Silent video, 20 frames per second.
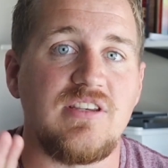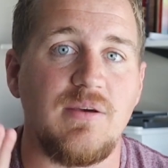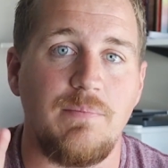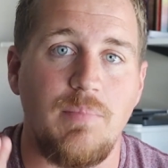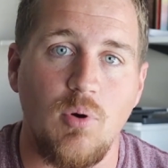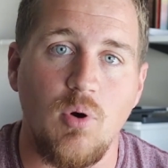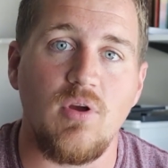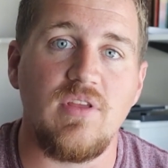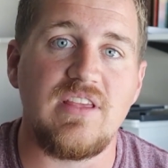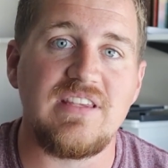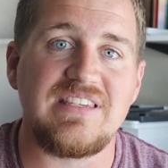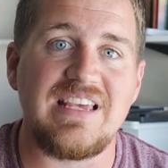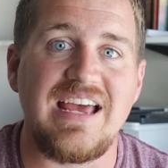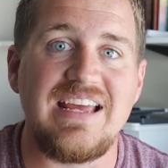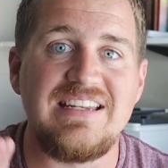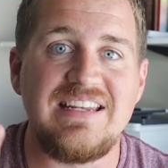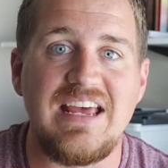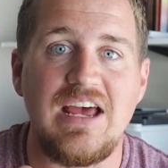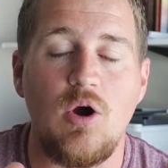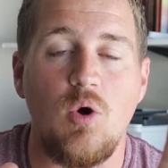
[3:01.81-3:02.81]
support this
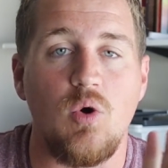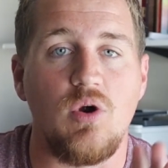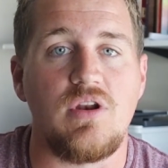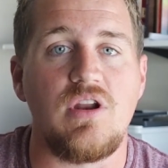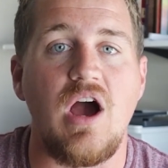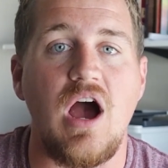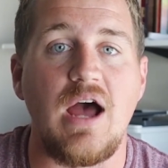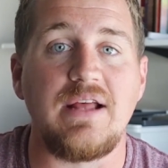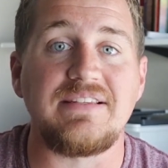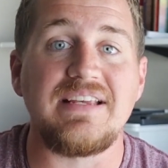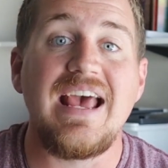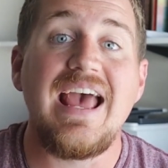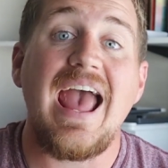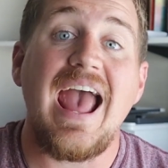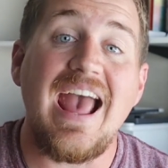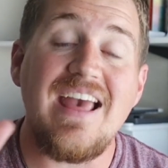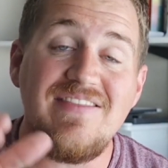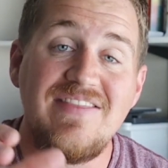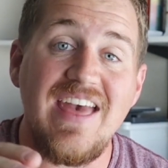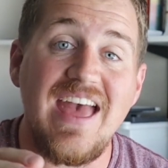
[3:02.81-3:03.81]
idea or not,
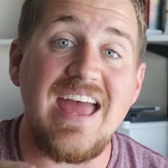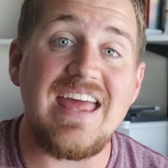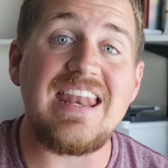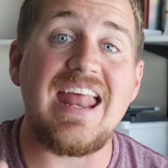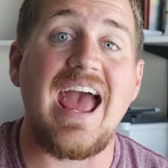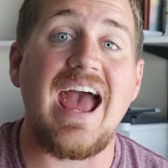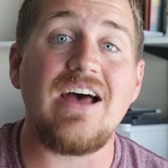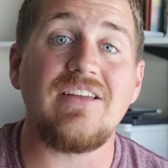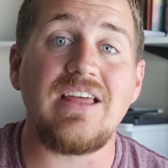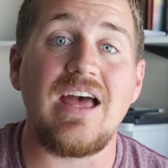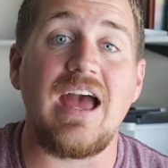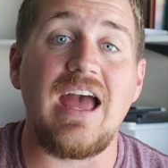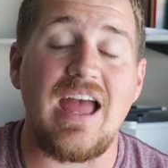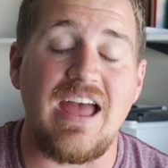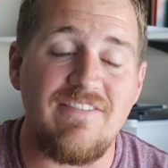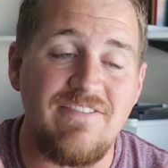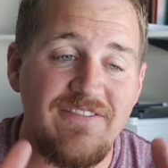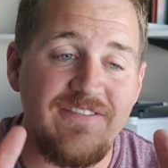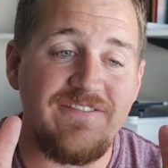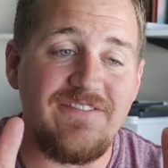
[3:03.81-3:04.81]
and then how that
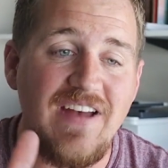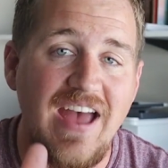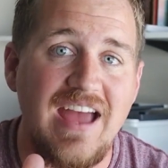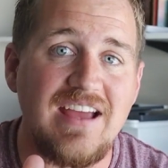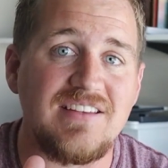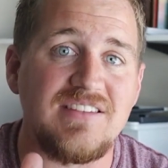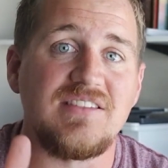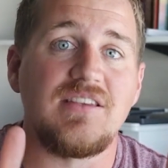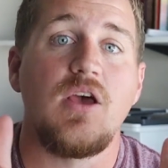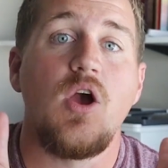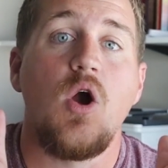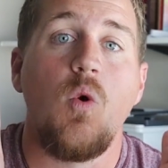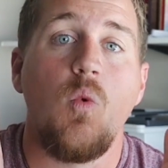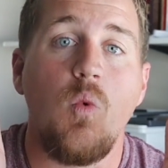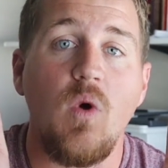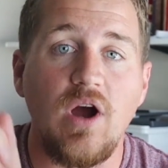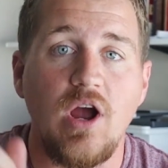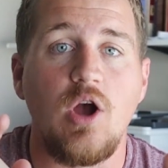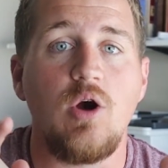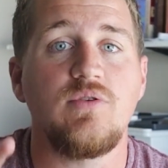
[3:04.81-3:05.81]
affects
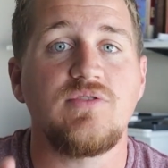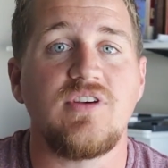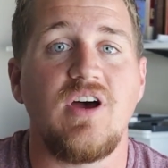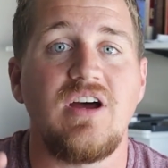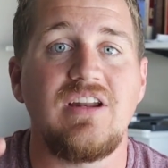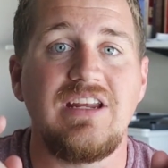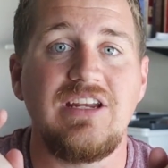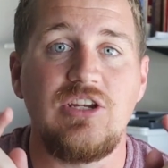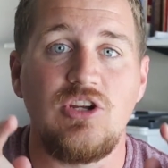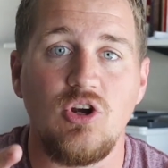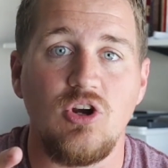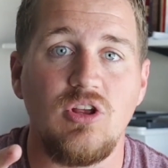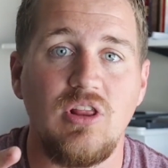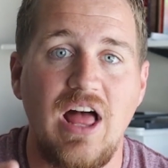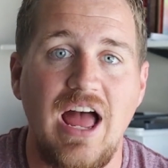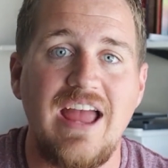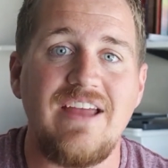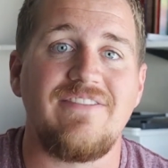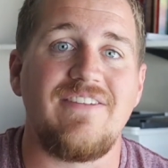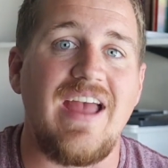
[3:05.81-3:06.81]
what goes on in your
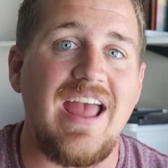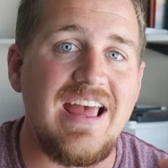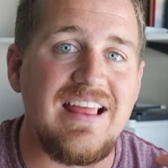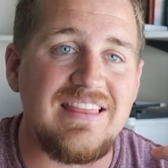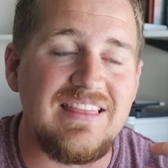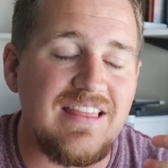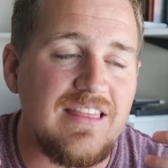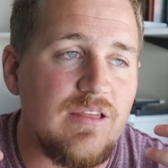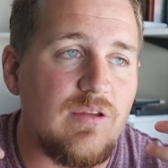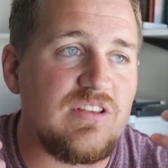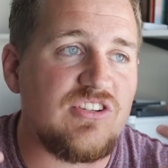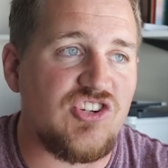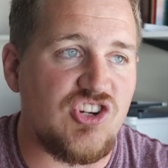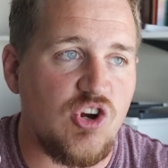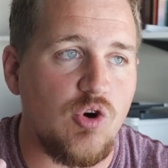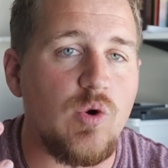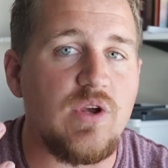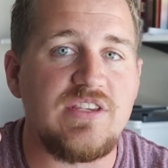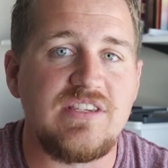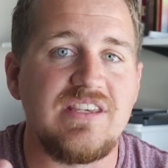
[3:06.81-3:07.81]
life and the
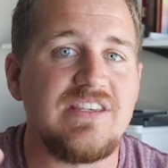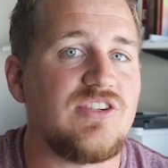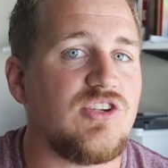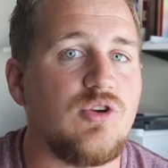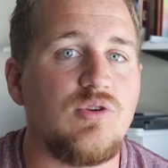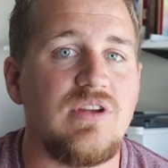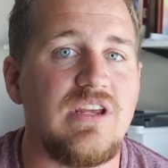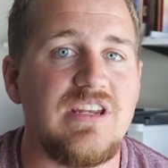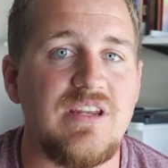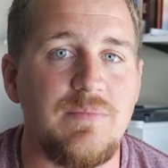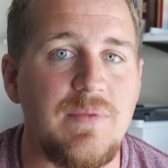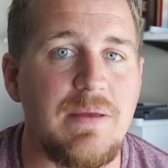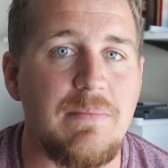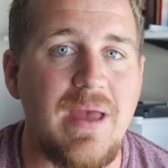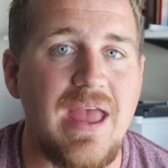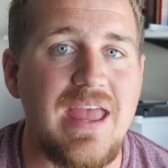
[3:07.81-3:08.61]
choices you need to be